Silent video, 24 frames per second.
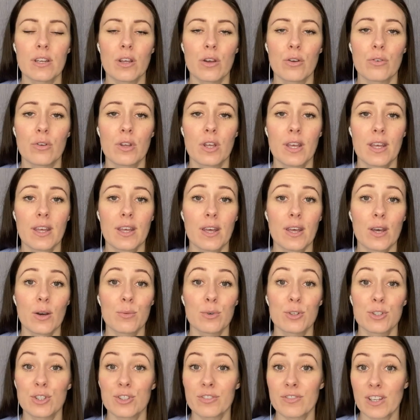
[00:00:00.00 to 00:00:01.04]
now,
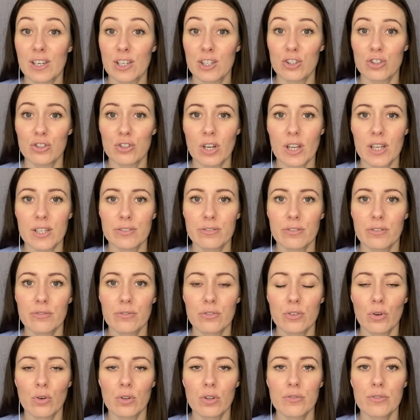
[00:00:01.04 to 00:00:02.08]
which is very stressful
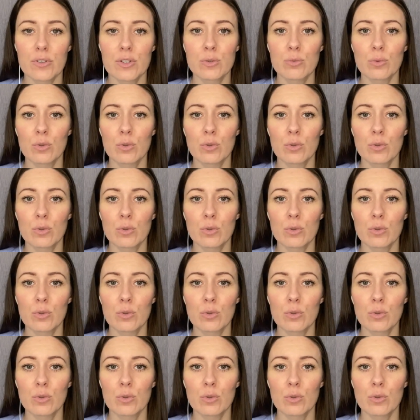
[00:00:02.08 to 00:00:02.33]
for all of us.